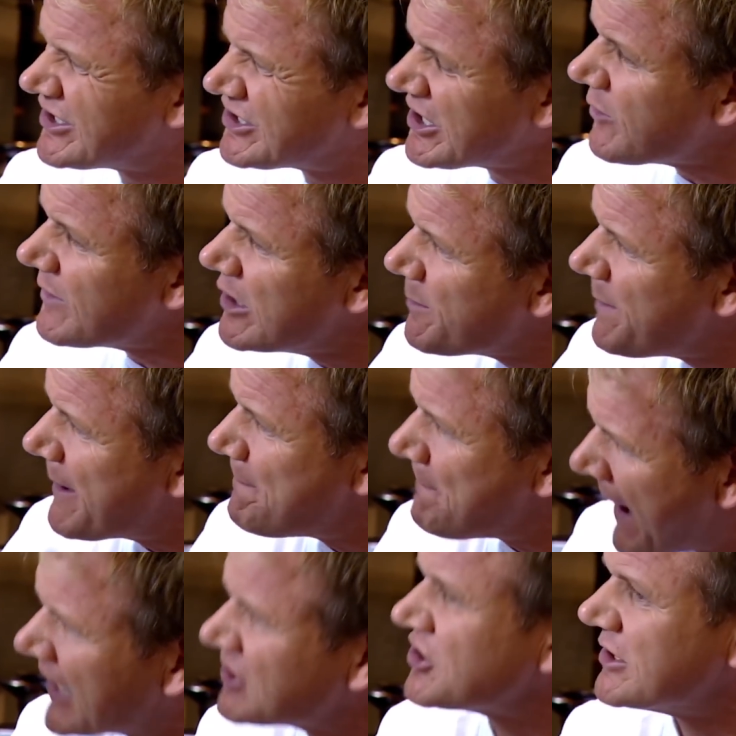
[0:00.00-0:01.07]
Just show a little bit of
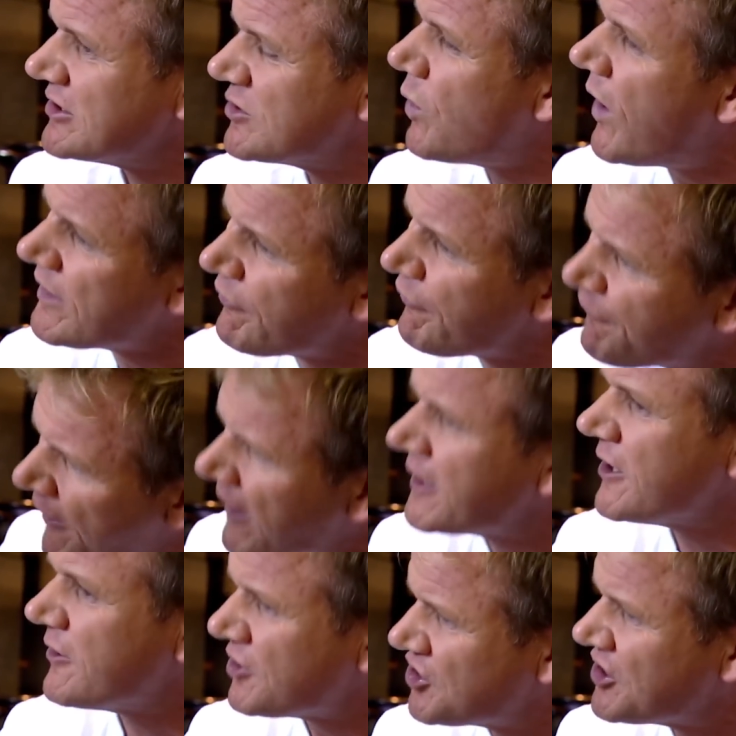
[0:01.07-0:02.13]
passion to why the you're a